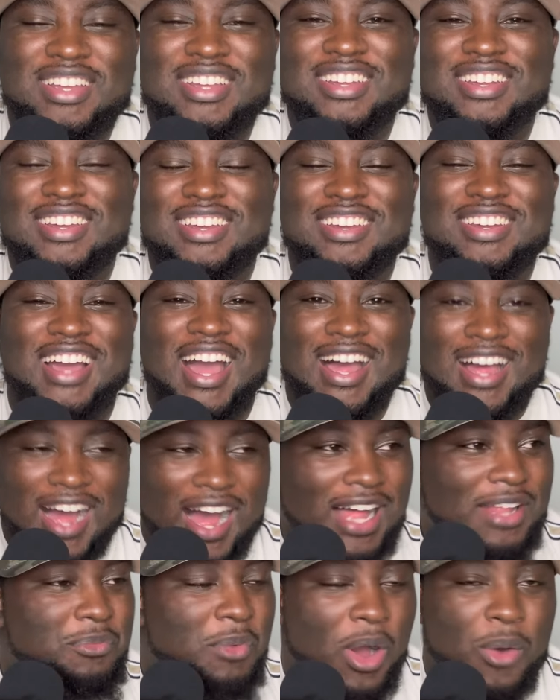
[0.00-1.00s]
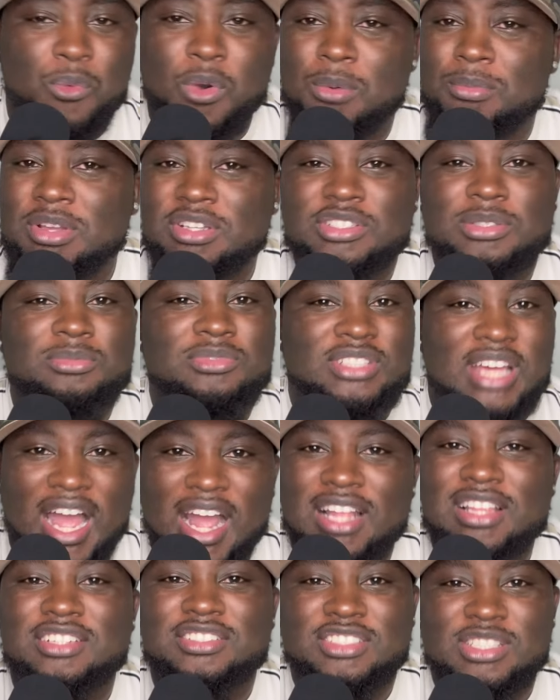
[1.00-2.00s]
I, I, I want me some
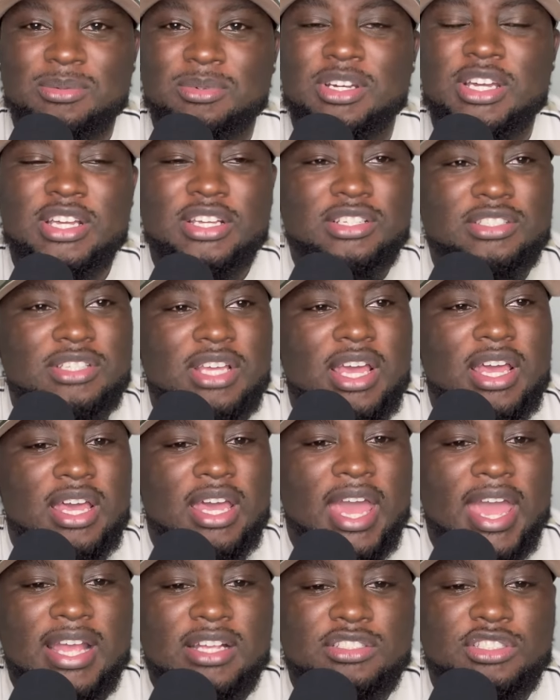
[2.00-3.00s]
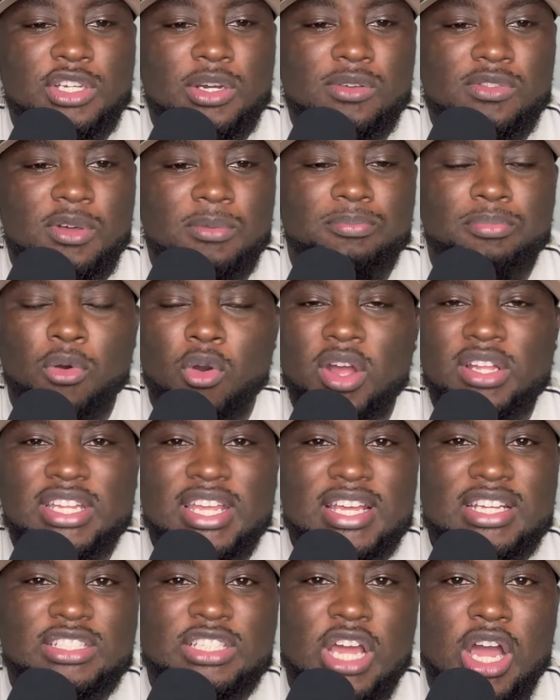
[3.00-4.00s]
chocolate chip cookies. And so the point
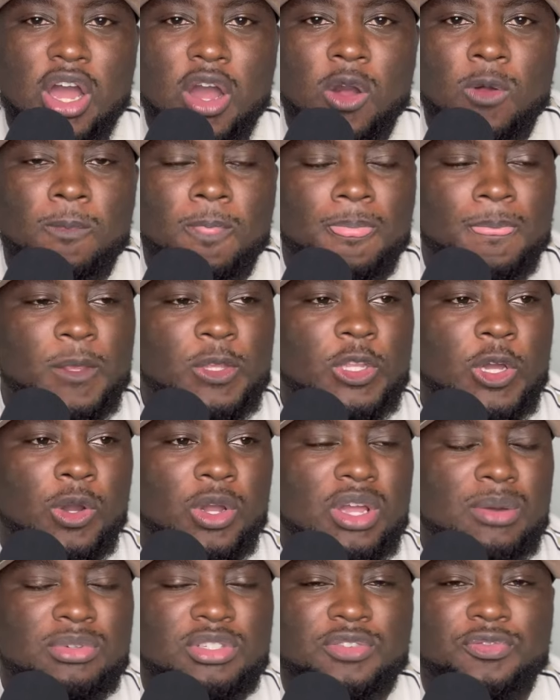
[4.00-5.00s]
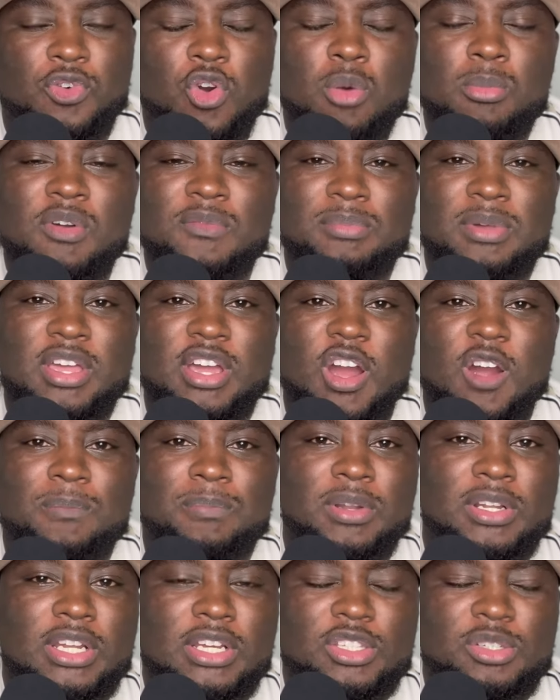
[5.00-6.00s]
is, y'all, you know, it was a form of being
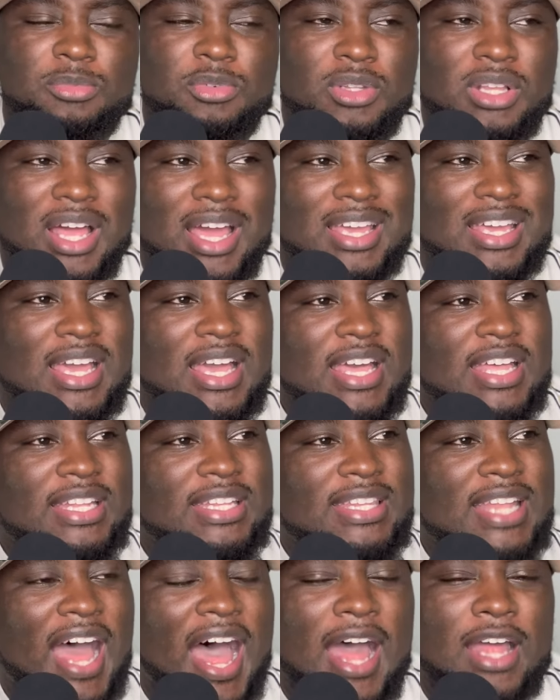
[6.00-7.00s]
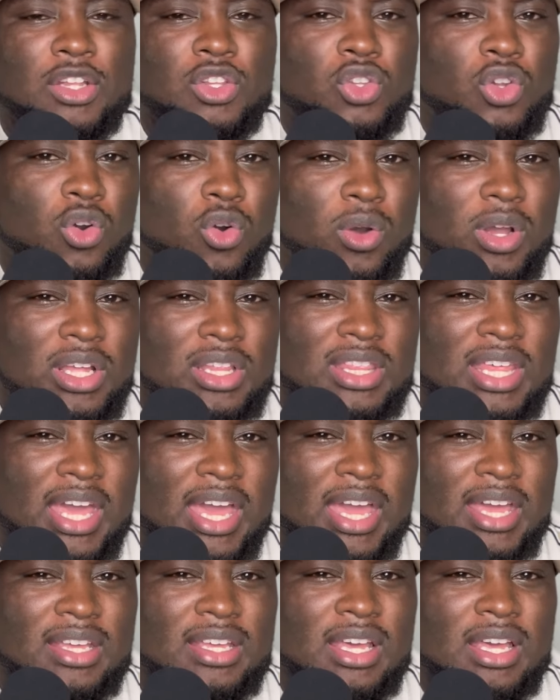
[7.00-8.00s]
unpredictable, like not knowing
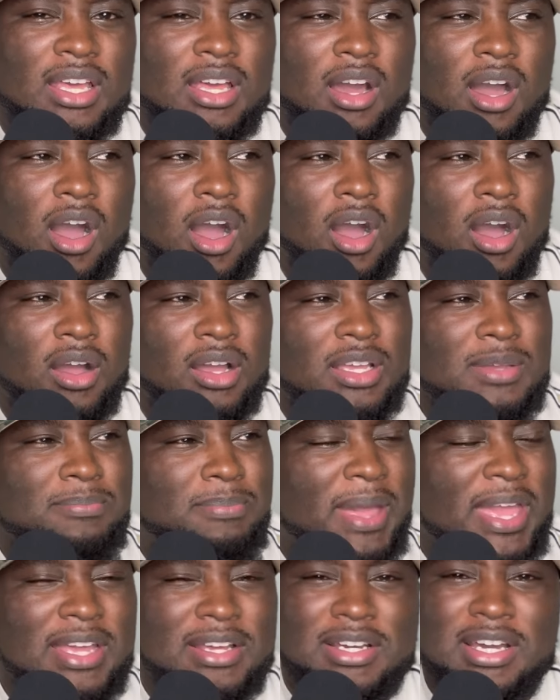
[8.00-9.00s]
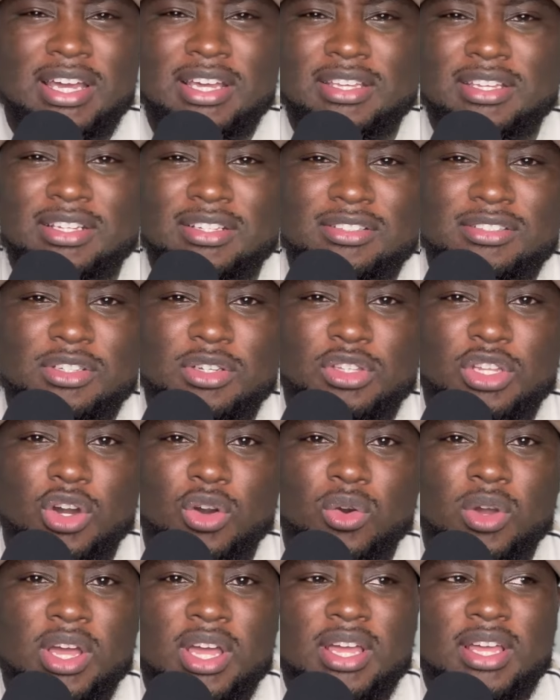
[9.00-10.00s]
that, oh, he baked cookies. You
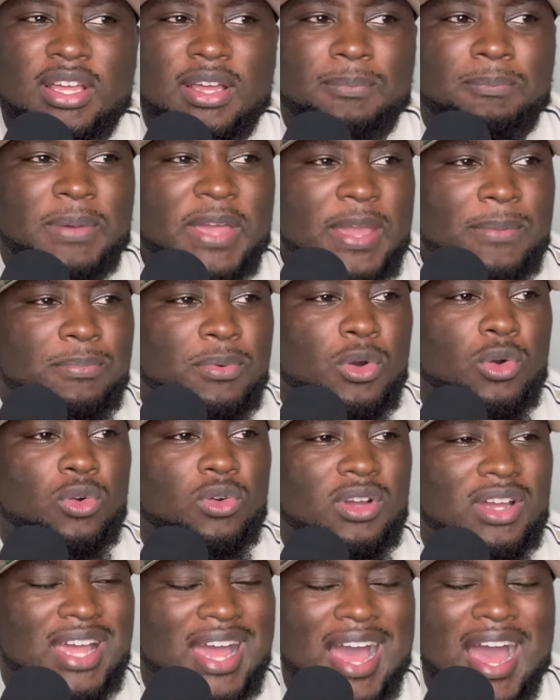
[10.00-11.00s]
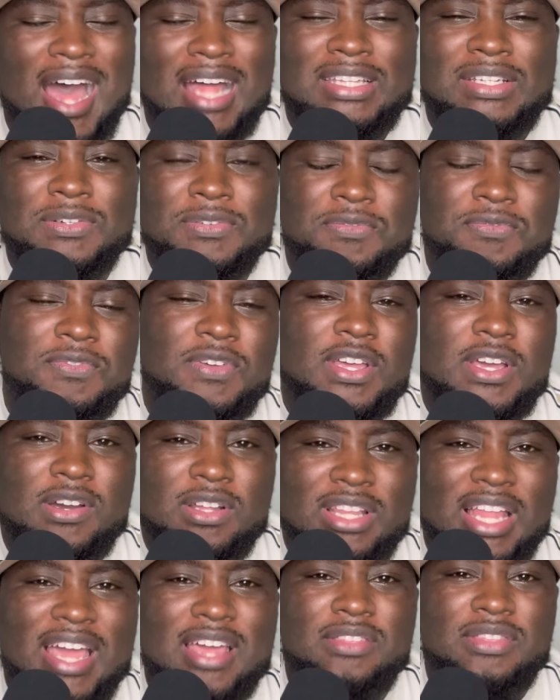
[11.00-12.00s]
know, people kind of feel
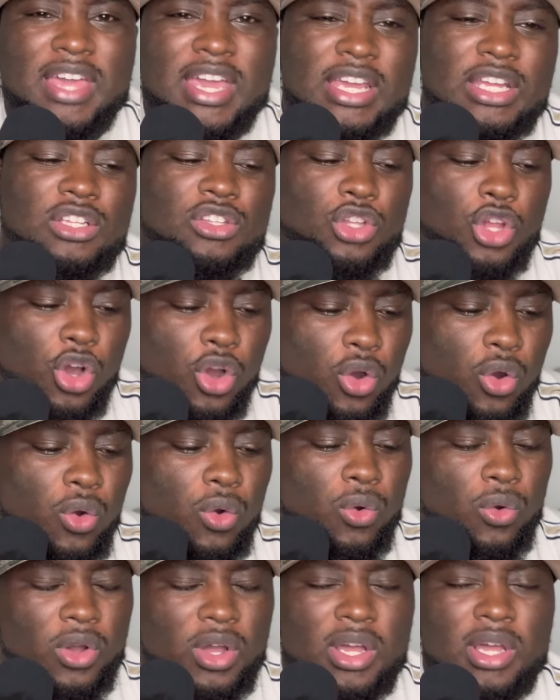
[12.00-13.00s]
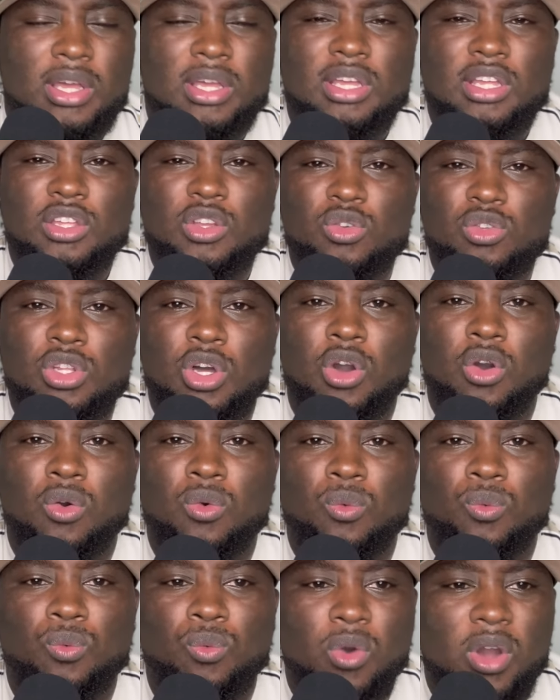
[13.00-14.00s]
like they know, you know,
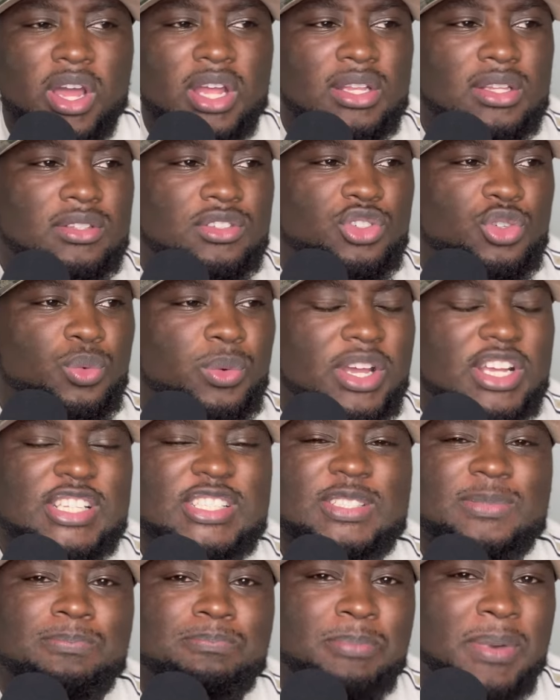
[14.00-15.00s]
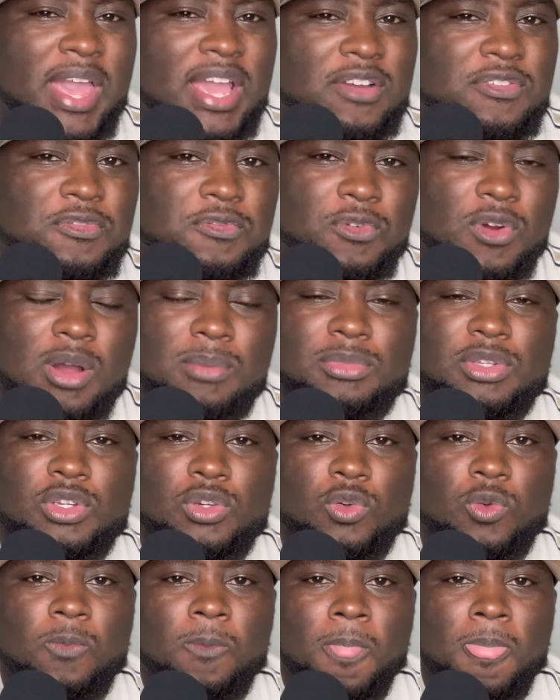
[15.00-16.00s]
what to expect from
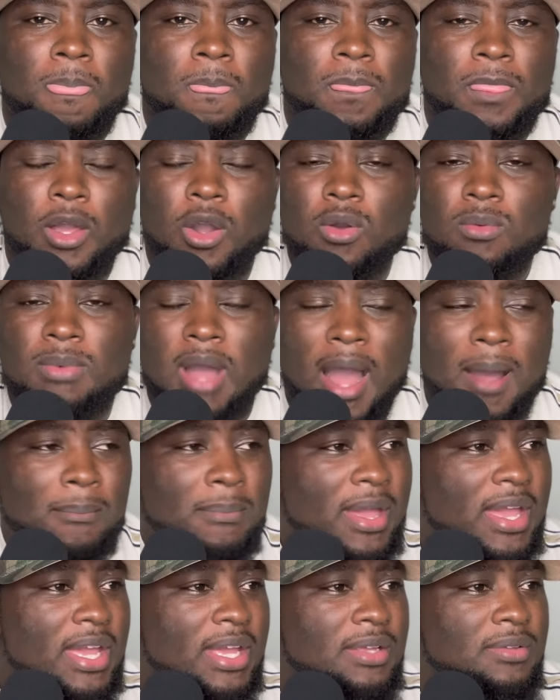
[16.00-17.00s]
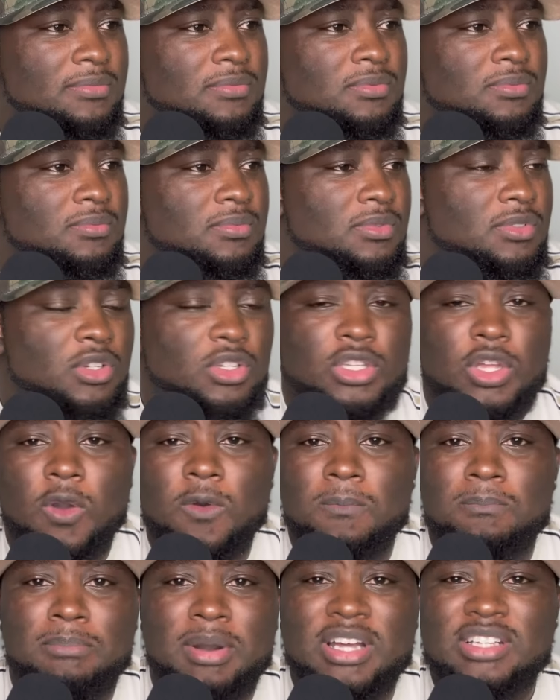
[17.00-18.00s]
you. Nope, I may, you know,
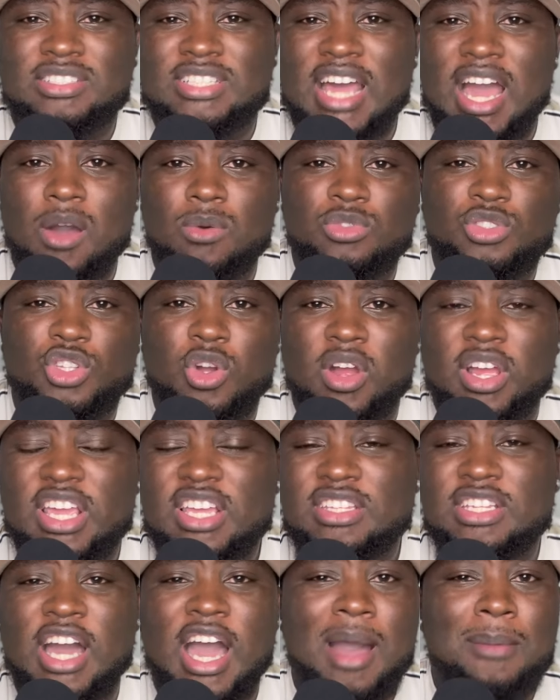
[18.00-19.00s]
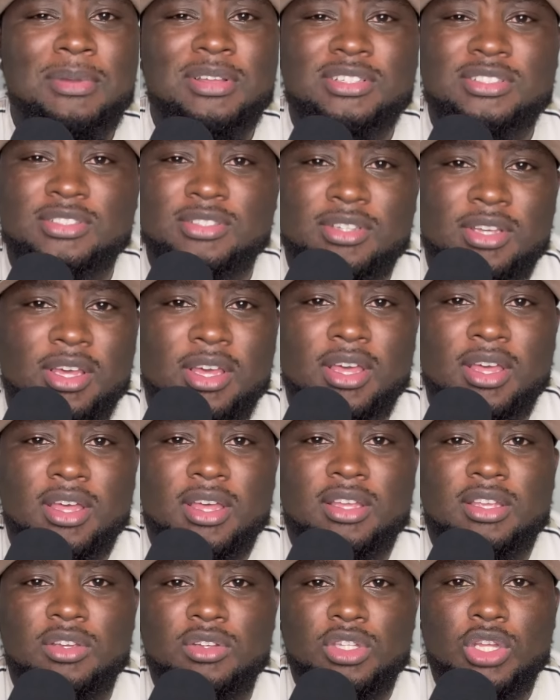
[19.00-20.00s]
bust out and start eating hummus.
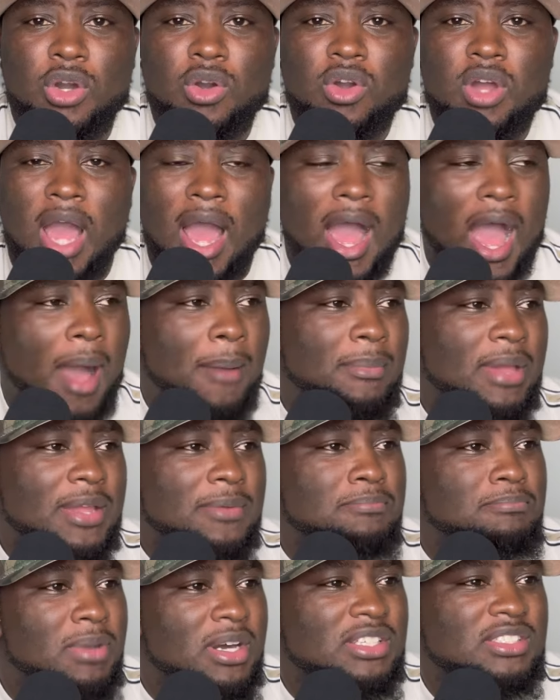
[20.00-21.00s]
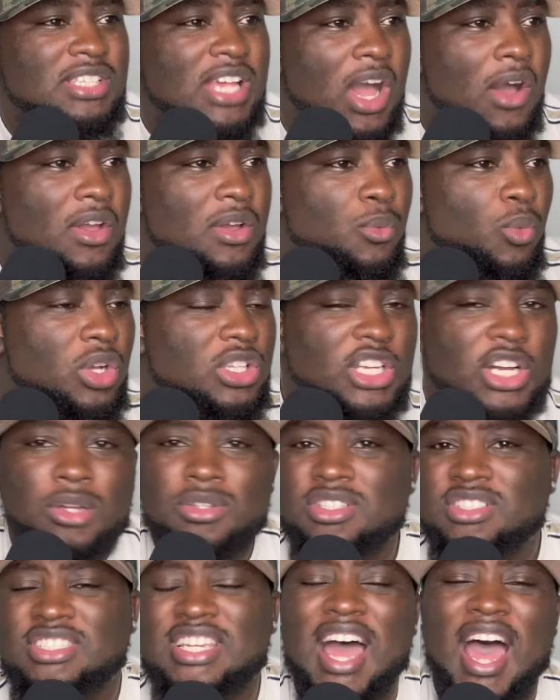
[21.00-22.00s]
You know, I, I may bust out and want to go
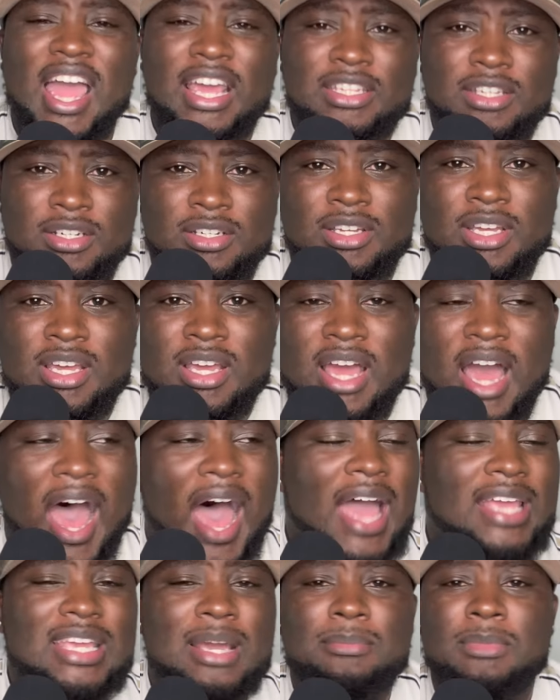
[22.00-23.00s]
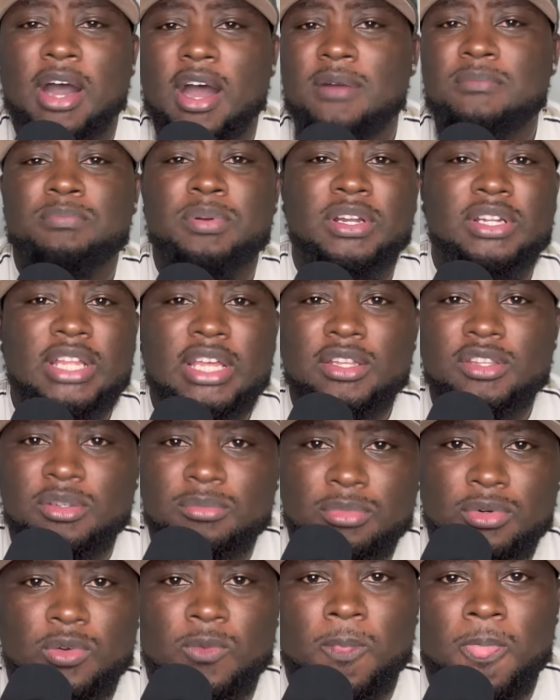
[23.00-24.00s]
to China. I am
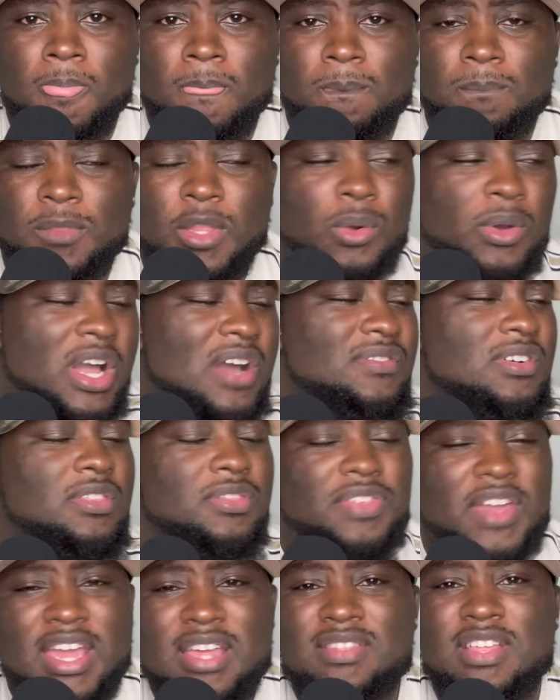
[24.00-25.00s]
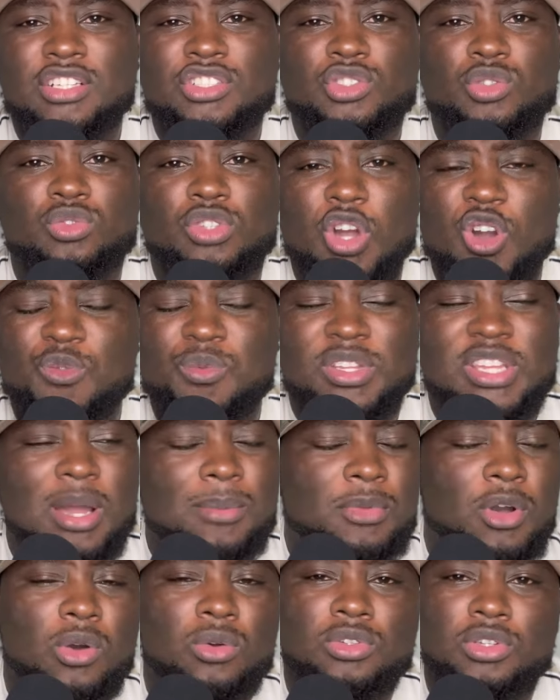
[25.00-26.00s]
unpredictable. Don't ever think that you know what I'm
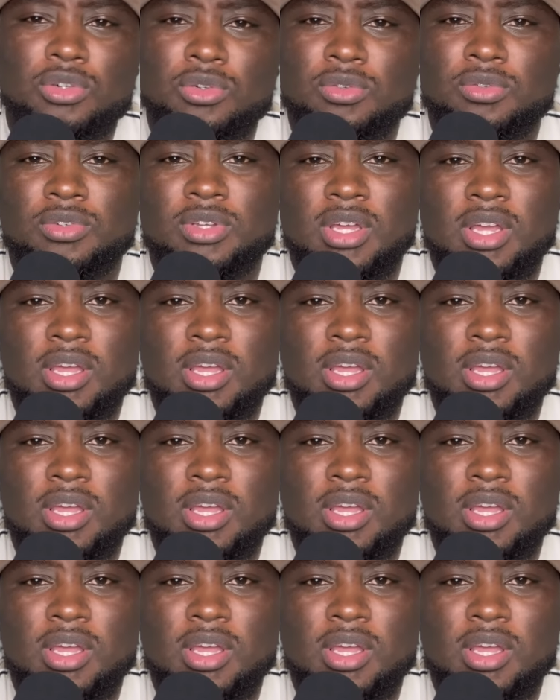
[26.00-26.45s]
going to do.